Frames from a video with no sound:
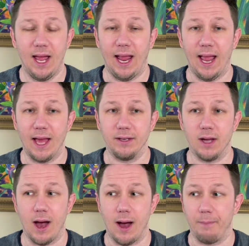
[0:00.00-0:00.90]
And
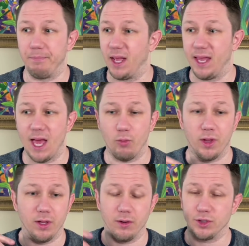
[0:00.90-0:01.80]
um, again,
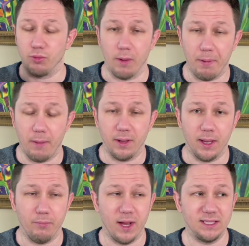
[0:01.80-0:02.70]
whether it's a
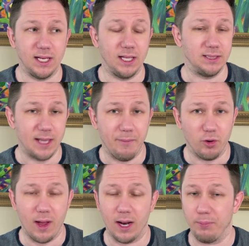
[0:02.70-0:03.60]
Republican president,
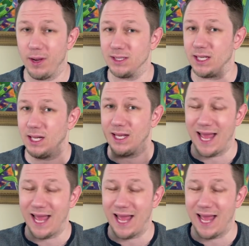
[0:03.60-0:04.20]
Democratic president,